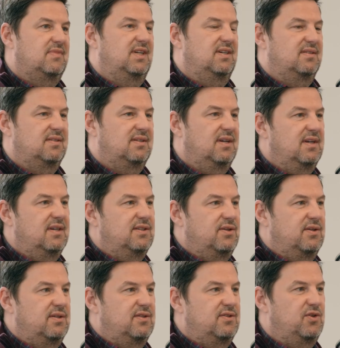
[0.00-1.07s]
Yeah.
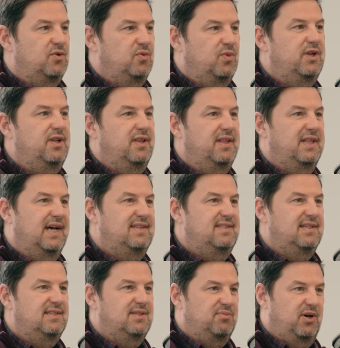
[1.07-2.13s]
So one of the nice
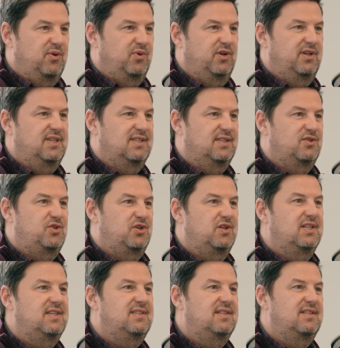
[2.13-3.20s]
things about working as a
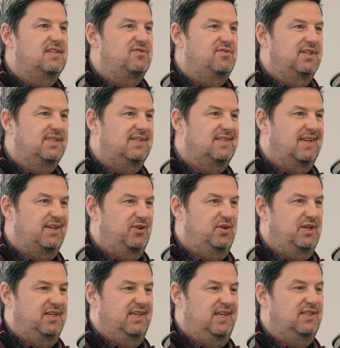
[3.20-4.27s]
journalist in this field is that you
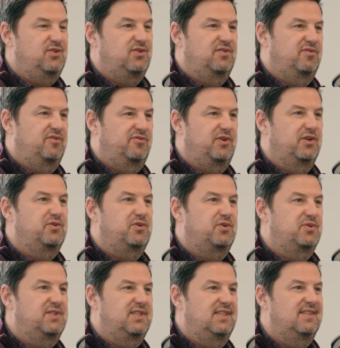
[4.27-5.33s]
get sort of a front row
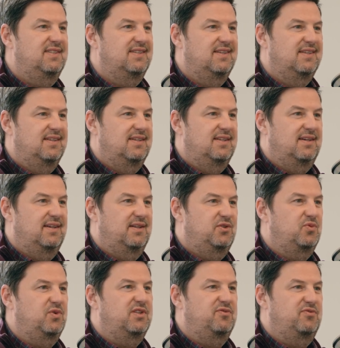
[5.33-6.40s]
seat to
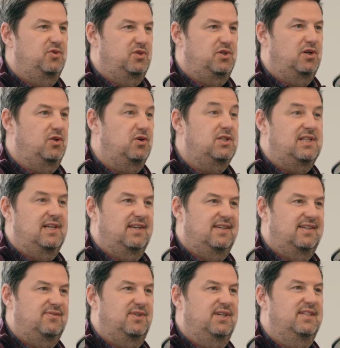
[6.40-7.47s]
what the future looks
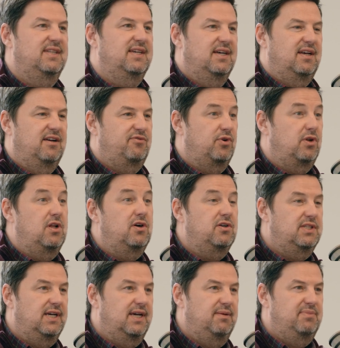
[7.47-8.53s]
like, right? And for a long
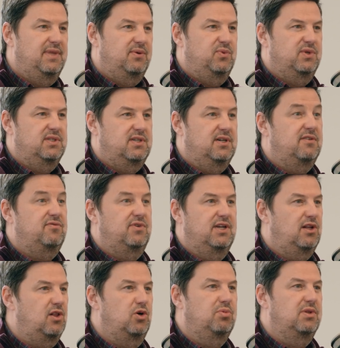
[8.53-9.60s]
time, that was covering
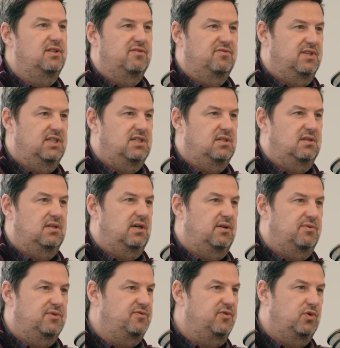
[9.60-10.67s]
global innovation. Like I
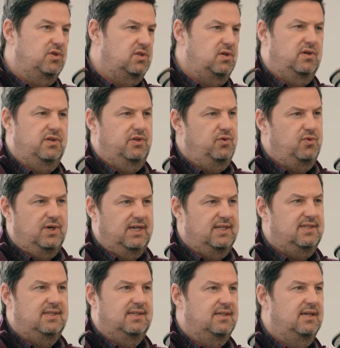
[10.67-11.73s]
was focusing on the
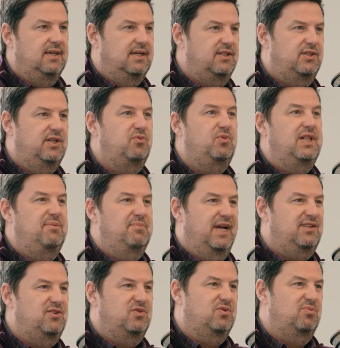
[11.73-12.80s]
US. It didn't really
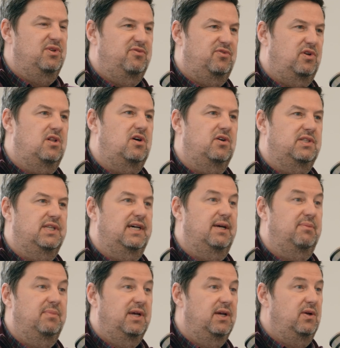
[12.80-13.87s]
matter to me for a long
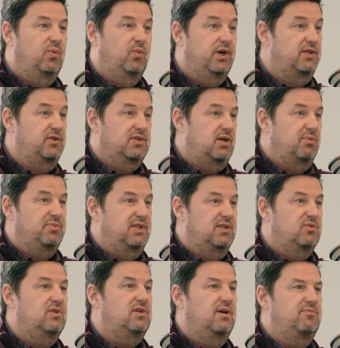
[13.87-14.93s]
time where those companies
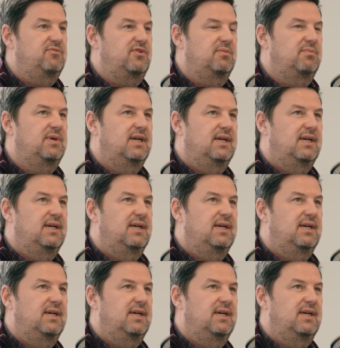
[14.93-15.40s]
would come from.